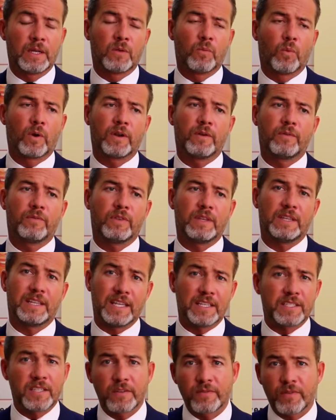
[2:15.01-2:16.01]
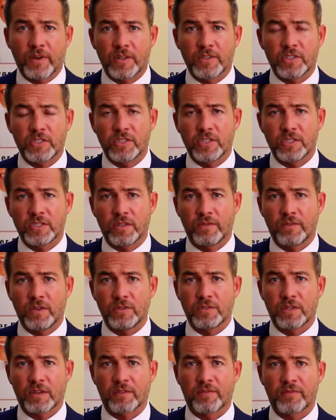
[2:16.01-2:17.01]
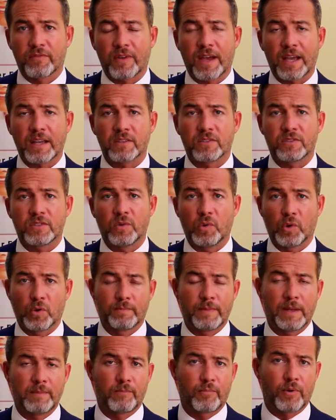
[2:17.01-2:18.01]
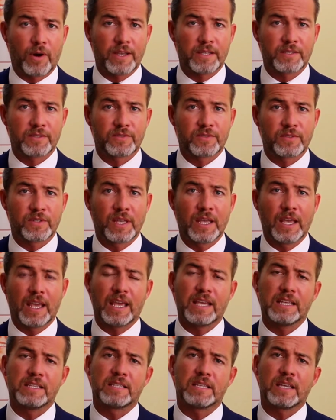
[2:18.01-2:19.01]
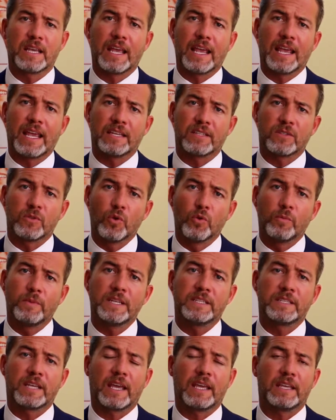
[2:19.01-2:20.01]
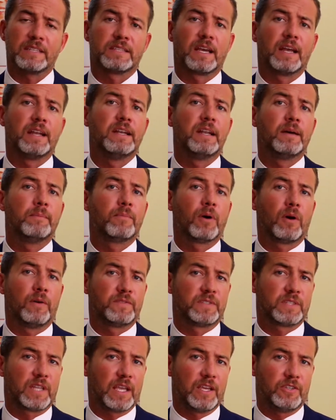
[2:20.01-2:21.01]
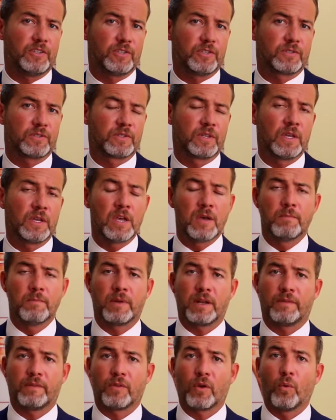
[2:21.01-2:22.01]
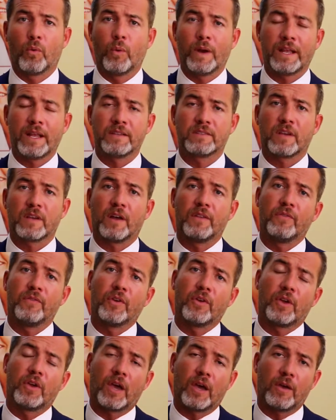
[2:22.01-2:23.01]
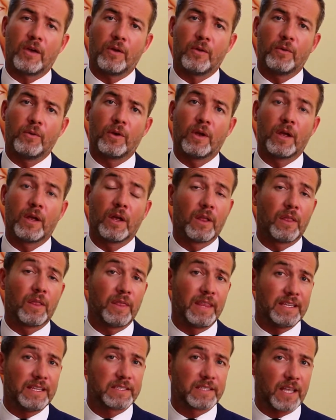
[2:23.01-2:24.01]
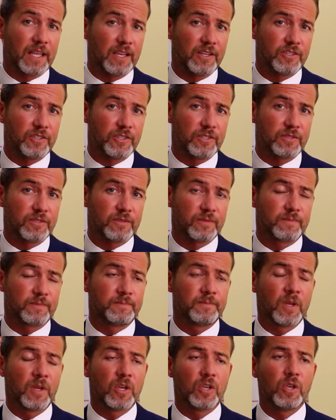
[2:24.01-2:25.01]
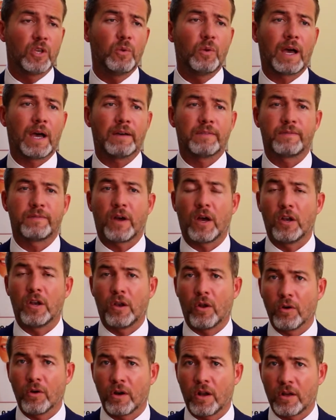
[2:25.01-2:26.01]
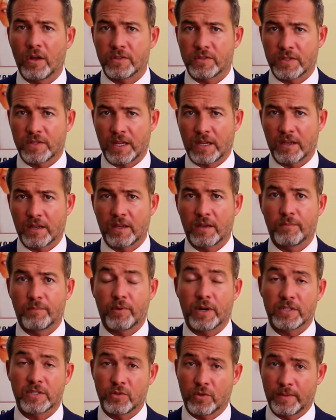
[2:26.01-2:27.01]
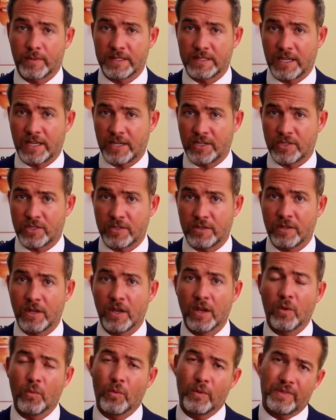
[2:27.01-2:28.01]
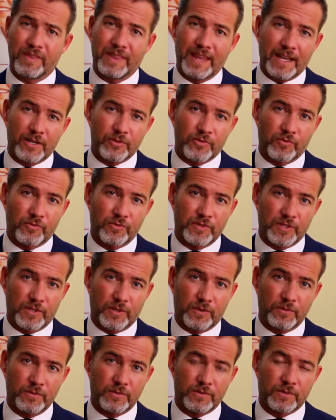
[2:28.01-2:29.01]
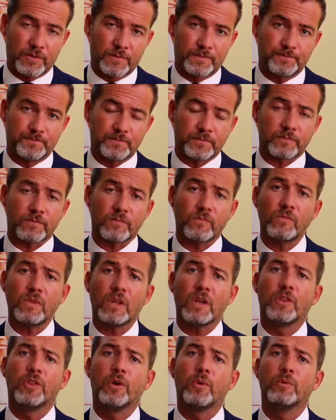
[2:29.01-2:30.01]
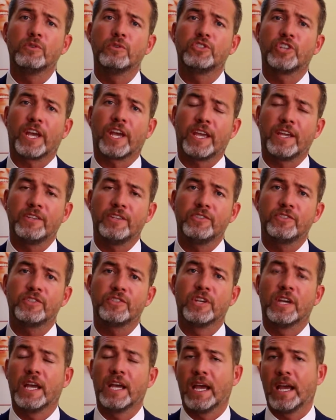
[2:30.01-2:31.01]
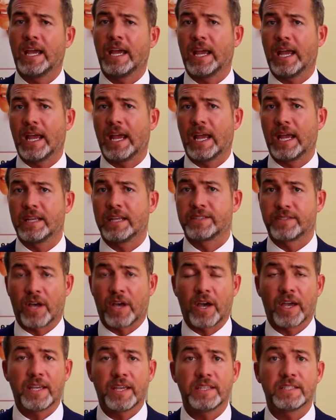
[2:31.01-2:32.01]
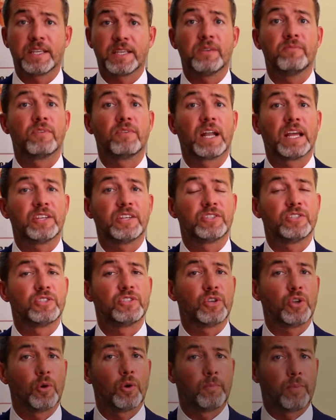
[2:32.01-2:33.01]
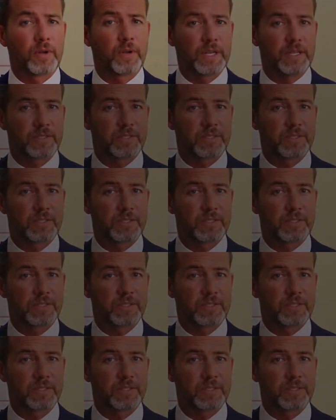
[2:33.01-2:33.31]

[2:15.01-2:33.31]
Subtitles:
One of the disadvantages of using fat to augment breasts is it normally takes a number of stages, but if you're willing to undergo these stages, you have a long-lasting breast augmentation with natural results that will change size in relation to your body